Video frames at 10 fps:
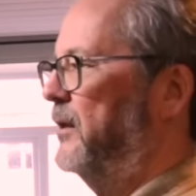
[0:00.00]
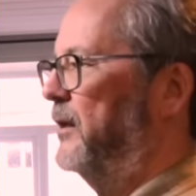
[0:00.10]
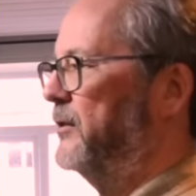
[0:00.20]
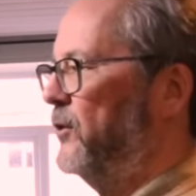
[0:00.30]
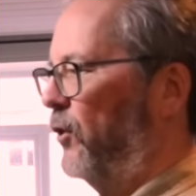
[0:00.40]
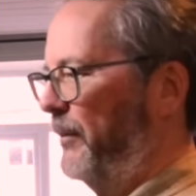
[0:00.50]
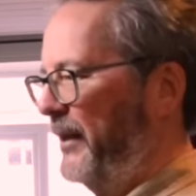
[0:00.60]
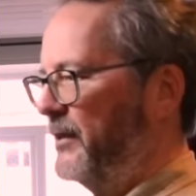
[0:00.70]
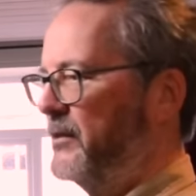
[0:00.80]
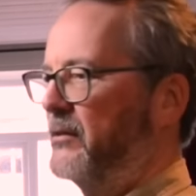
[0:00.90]
and
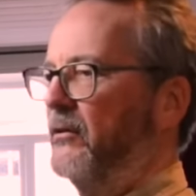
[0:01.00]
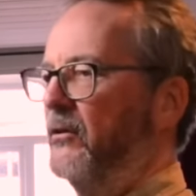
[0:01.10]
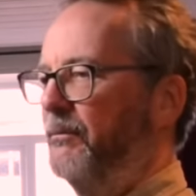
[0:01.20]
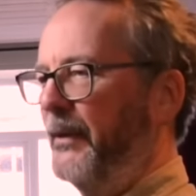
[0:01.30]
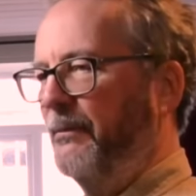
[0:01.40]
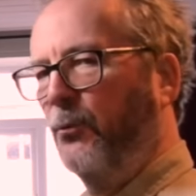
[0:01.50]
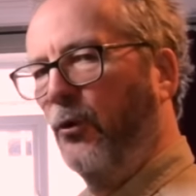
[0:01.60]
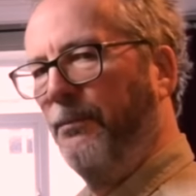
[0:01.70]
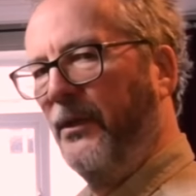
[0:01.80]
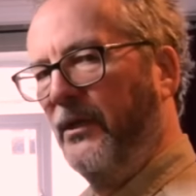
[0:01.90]
comments are a bit
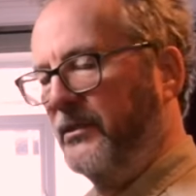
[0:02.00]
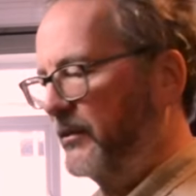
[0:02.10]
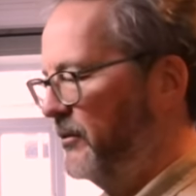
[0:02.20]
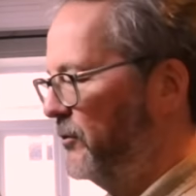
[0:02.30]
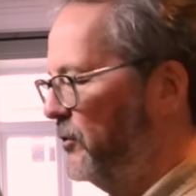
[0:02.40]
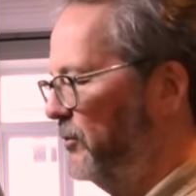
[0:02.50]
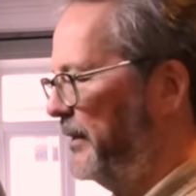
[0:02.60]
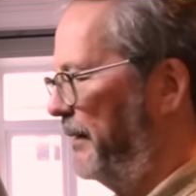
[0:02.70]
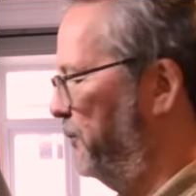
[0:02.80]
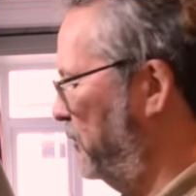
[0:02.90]
more pertinent to
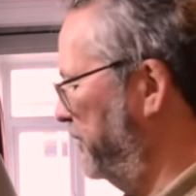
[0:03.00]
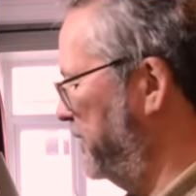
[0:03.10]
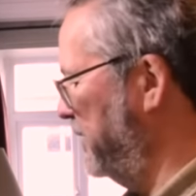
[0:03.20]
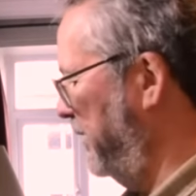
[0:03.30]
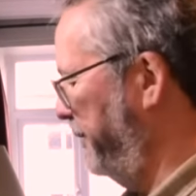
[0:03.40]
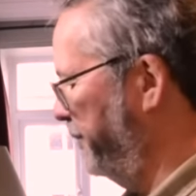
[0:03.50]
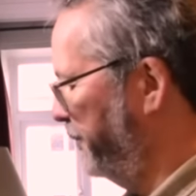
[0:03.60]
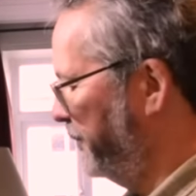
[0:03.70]
that book at the time.